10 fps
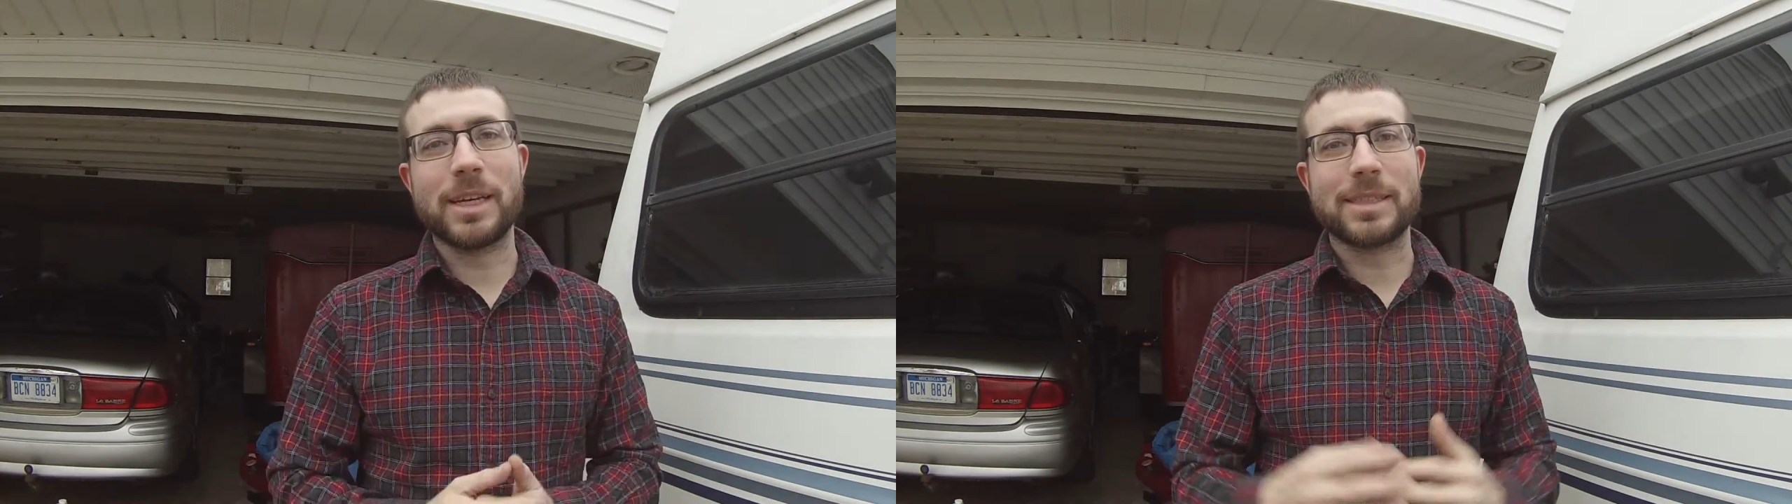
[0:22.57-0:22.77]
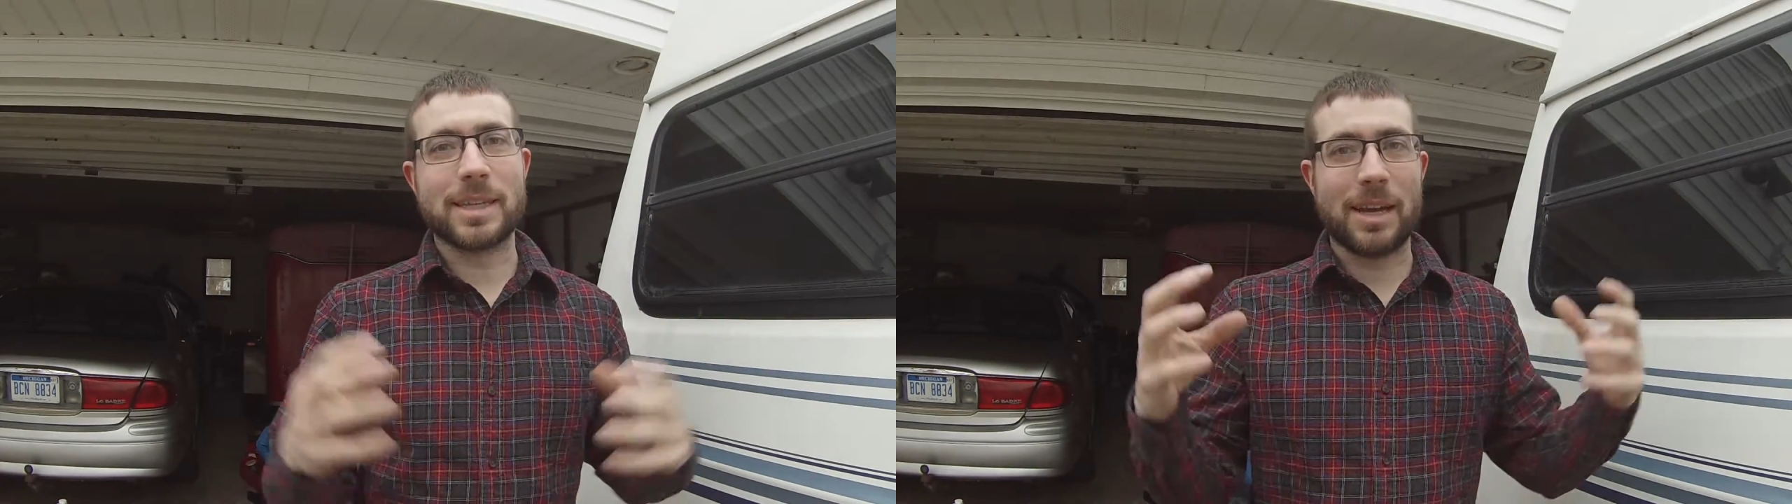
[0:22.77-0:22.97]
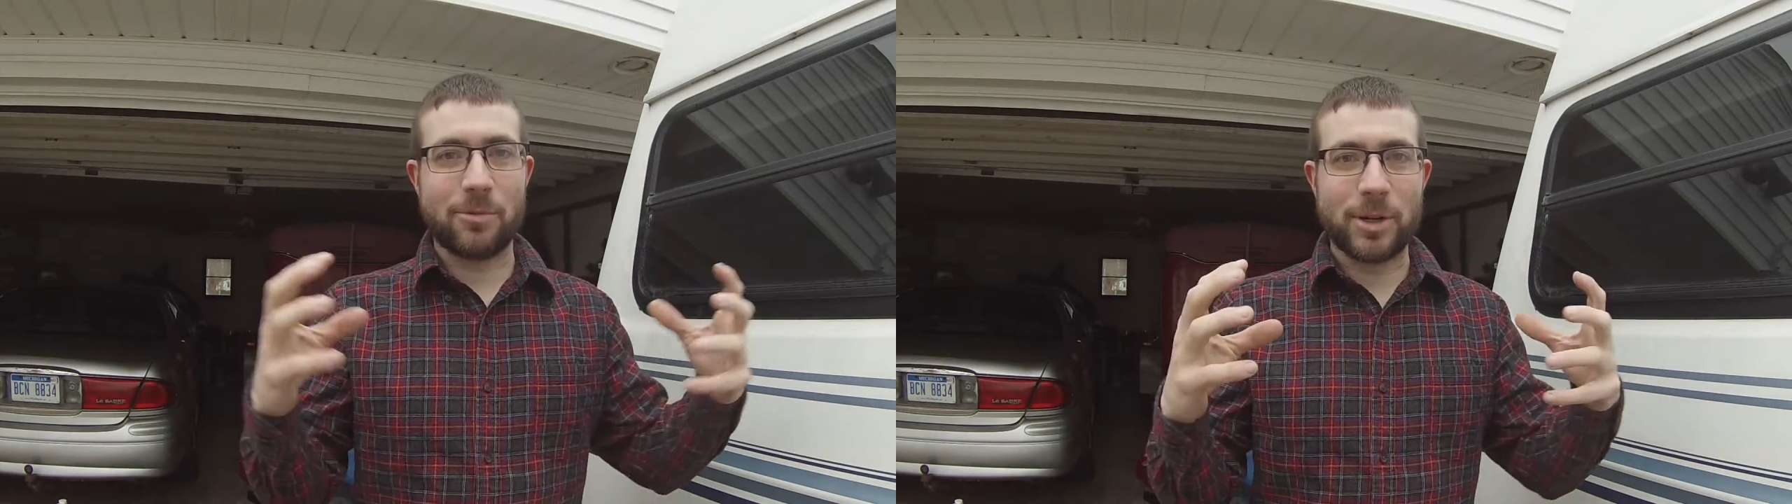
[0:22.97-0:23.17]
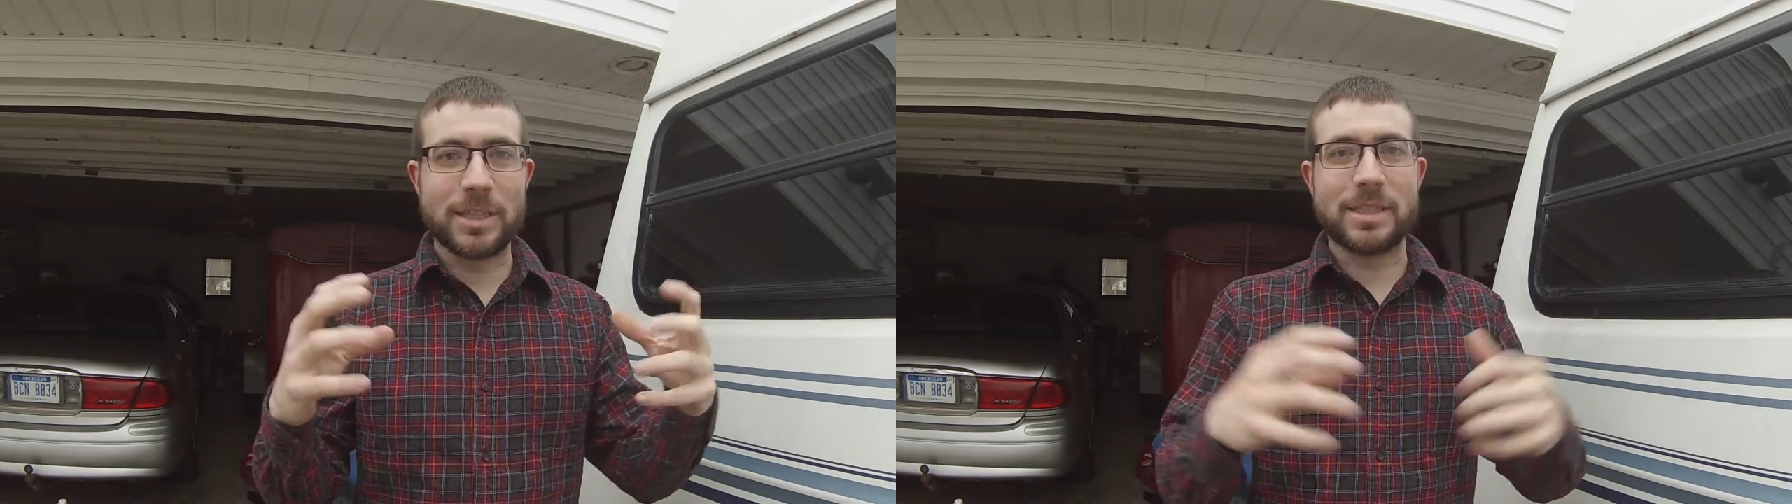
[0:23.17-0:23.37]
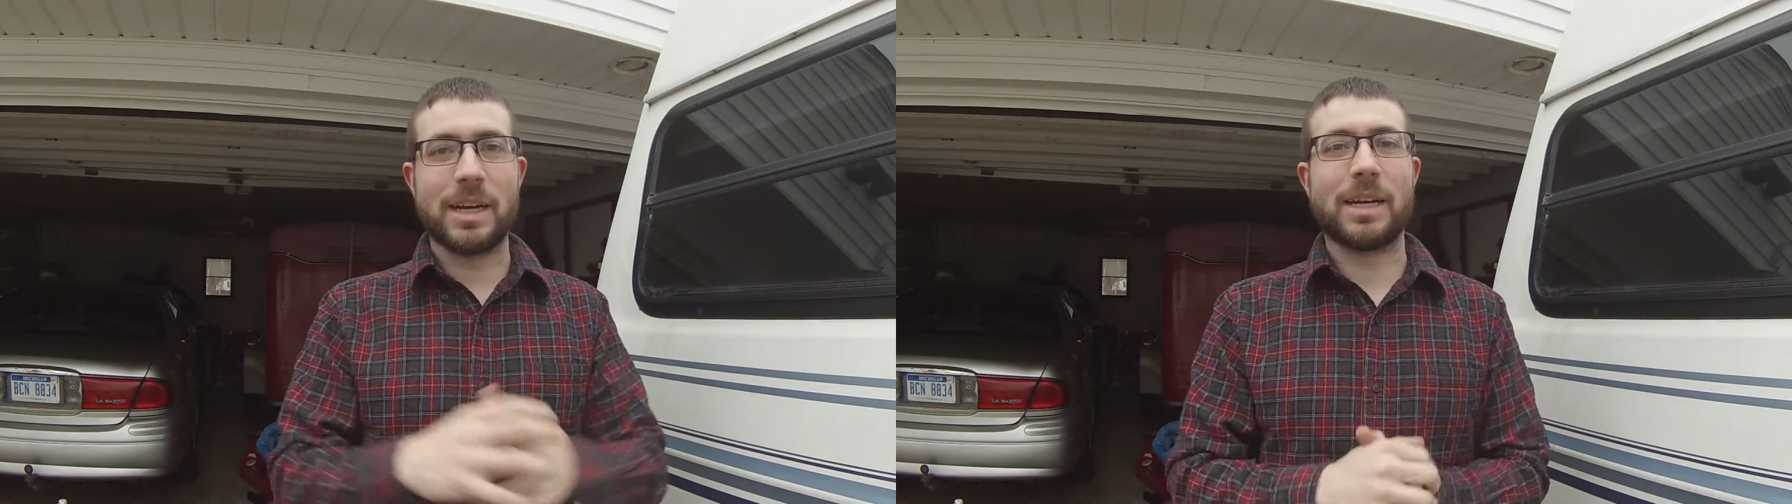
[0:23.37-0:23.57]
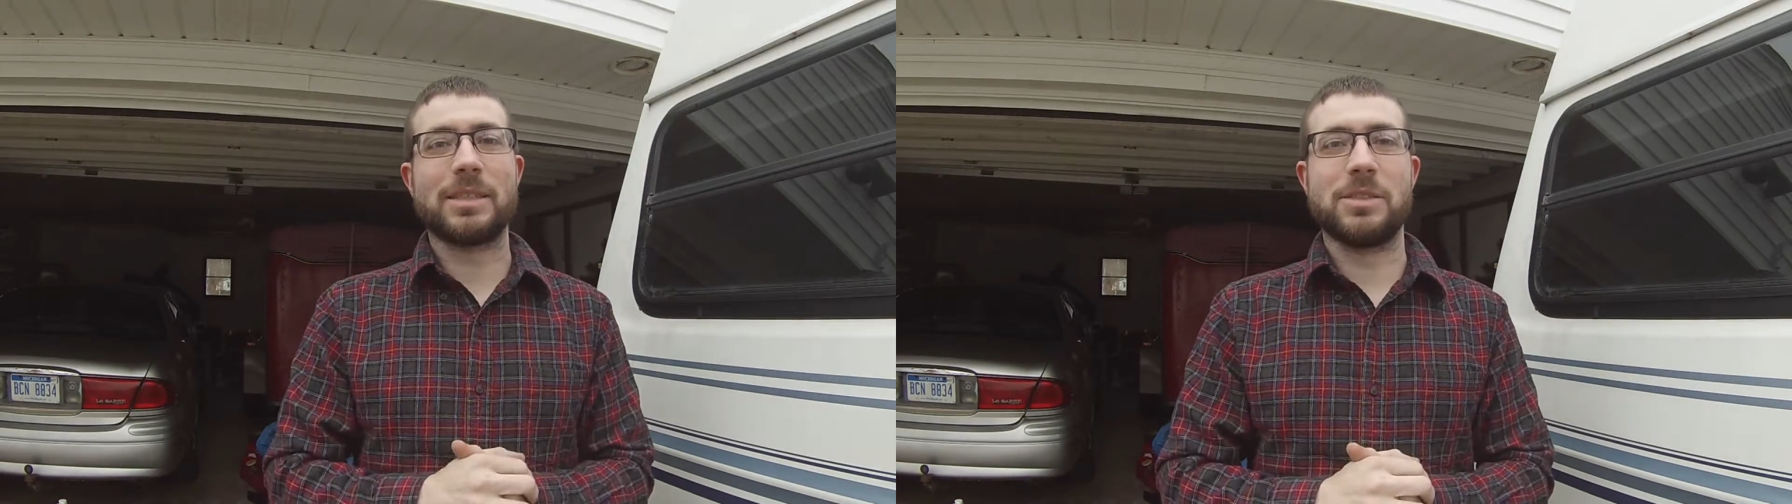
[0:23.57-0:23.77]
it's got windsocks,